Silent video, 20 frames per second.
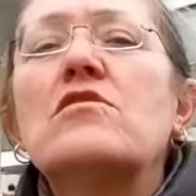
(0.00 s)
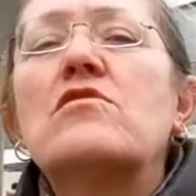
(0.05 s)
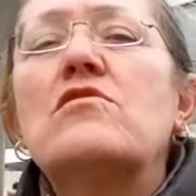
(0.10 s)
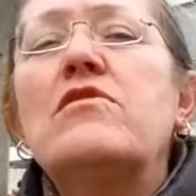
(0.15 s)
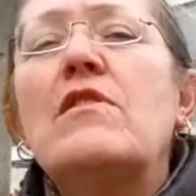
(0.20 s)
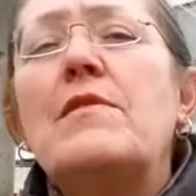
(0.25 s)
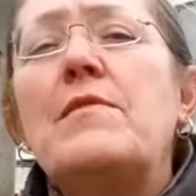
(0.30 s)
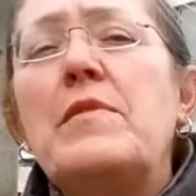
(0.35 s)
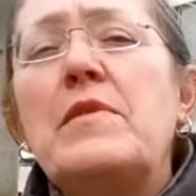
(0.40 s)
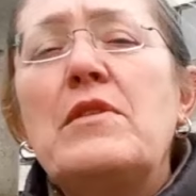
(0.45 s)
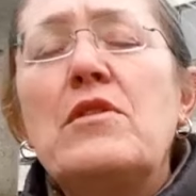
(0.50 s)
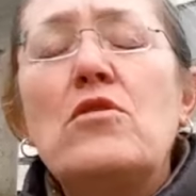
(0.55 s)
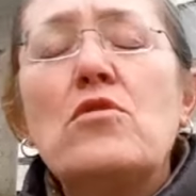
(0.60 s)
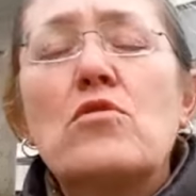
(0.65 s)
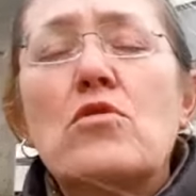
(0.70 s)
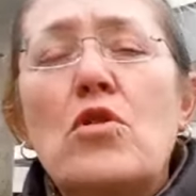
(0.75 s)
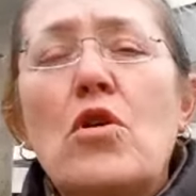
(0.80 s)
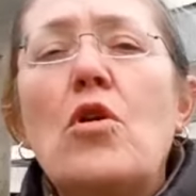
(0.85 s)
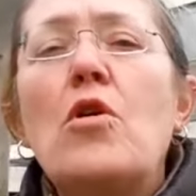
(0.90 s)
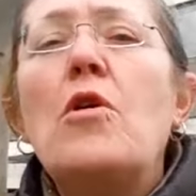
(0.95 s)
Criminal
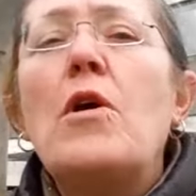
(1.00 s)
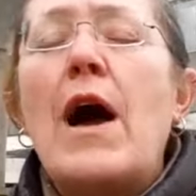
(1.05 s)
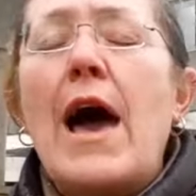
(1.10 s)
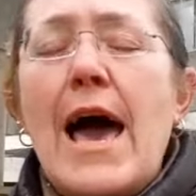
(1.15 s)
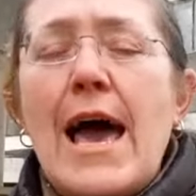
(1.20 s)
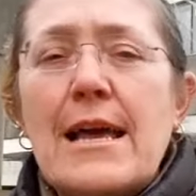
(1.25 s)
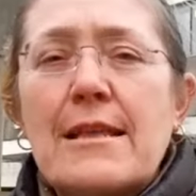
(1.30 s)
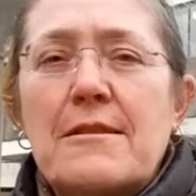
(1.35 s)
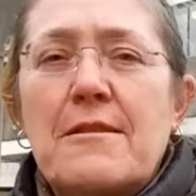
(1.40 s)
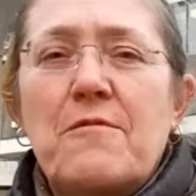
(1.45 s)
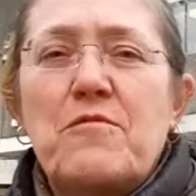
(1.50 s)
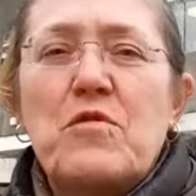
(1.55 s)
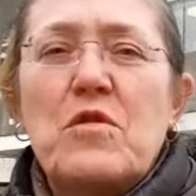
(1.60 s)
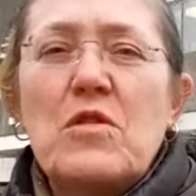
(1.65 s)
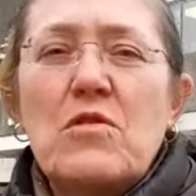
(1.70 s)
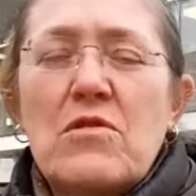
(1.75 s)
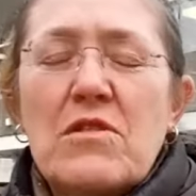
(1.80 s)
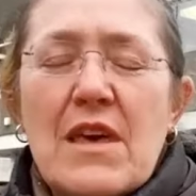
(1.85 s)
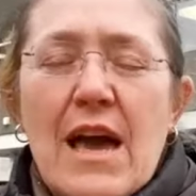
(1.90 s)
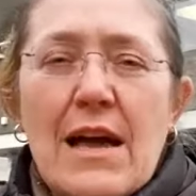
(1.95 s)
Court Act of
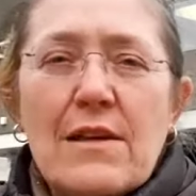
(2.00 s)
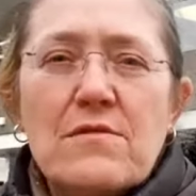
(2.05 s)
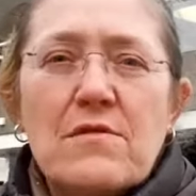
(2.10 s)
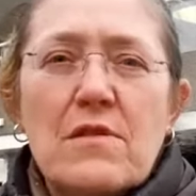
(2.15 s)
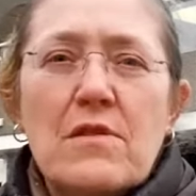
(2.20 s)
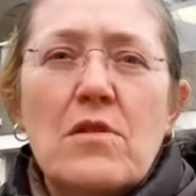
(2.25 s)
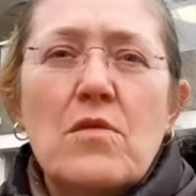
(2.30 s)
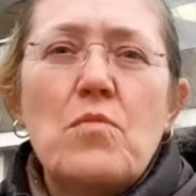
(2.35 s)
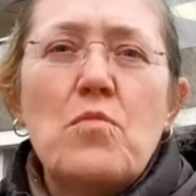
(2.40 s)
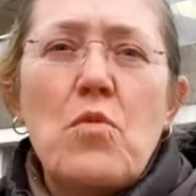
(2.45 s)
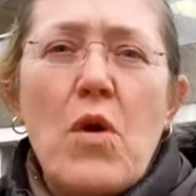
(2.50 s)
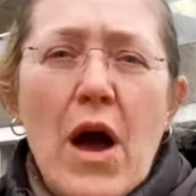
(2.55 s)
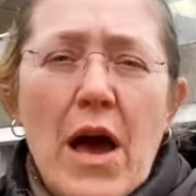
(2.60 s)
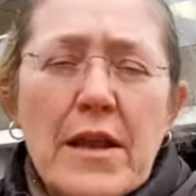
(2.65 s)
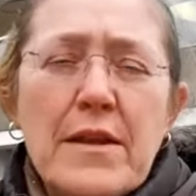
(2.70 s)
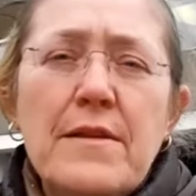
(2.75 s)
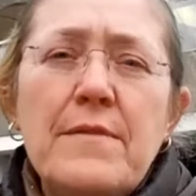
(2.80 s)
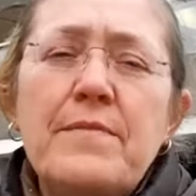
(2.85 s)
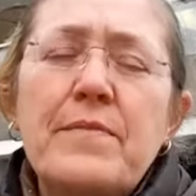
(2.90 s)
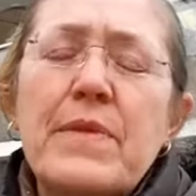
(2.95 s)

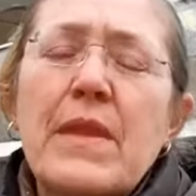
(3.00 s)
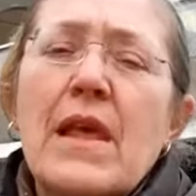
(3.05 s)
2001,